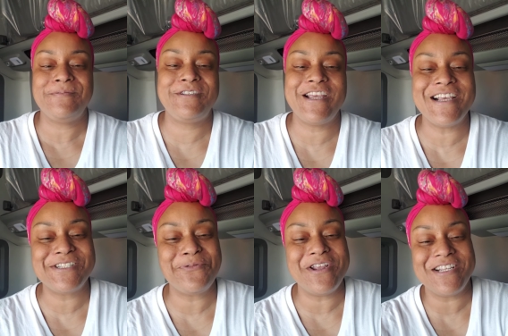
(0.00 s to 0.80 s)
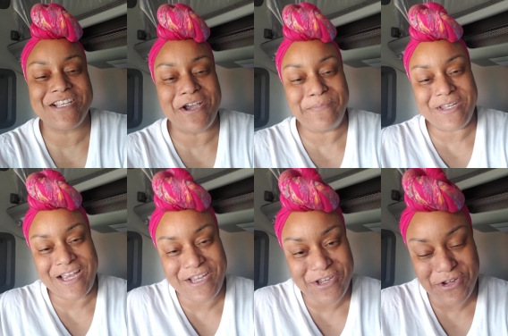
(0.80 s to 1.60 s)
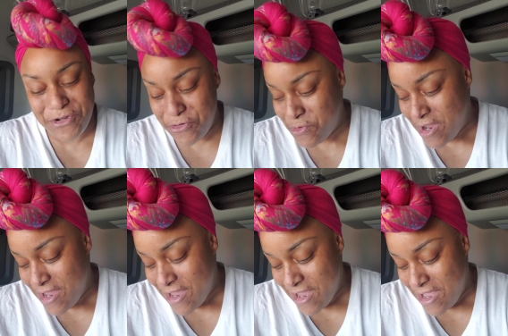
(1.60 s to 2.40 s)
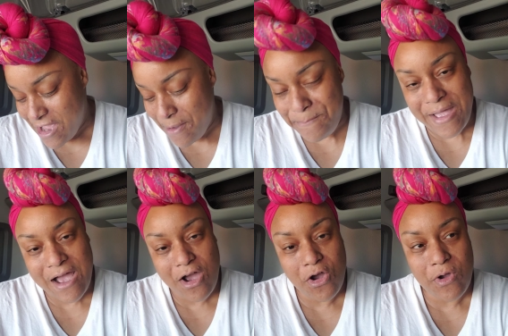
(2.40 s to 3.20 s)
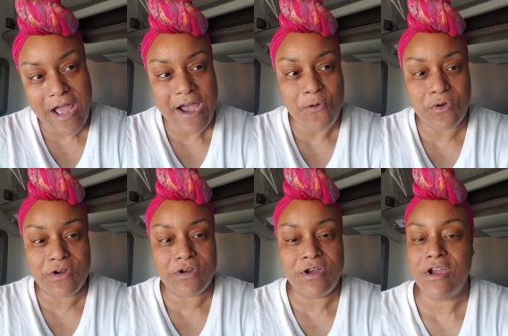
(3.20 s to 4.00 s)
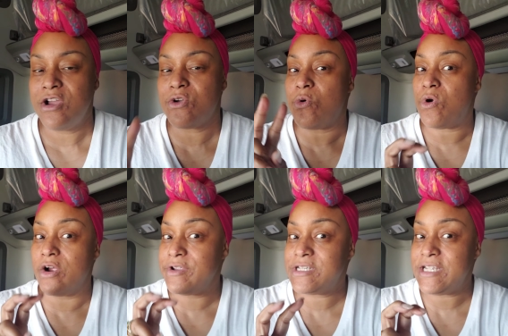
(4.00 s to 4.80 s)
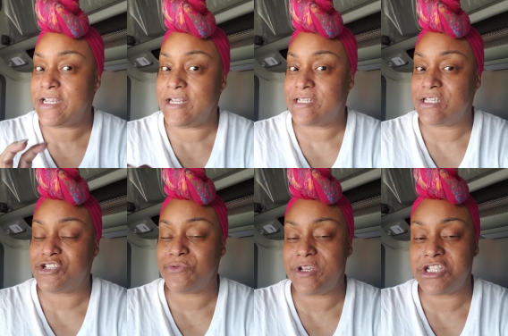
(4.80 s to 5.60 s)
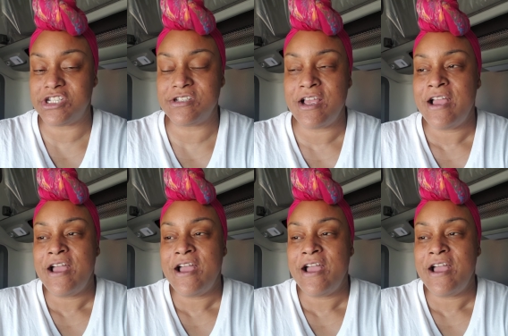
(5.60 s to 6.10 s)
just wanted to update you about our quarantine situation.